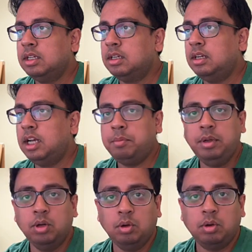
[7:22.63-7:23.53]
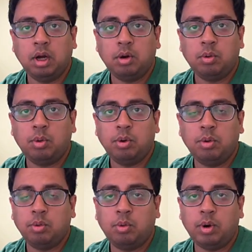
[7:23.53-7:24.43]
Let me know
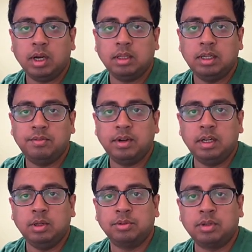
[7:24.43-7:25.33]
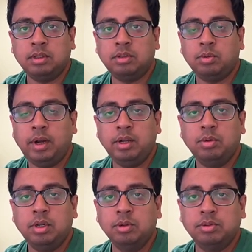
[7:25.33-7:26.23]
how, what are the different use cases where you
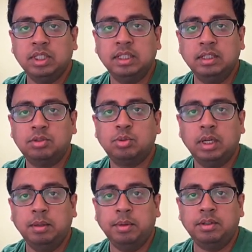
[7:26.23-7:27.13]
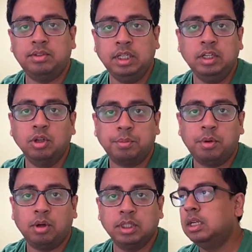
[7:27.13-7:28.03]
are using these two elements in your
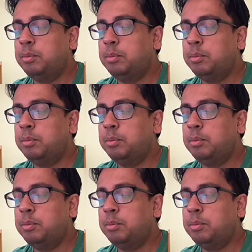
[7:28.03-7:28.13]
project.